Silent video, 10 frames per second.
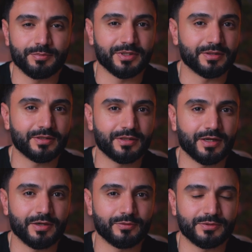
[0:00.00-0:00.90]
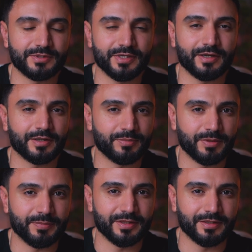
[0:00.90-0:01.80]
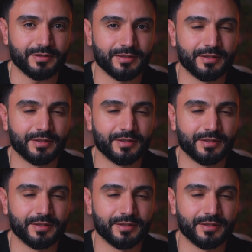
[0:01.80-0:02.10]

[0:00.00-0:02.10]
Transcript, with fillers: but not how they are implemented.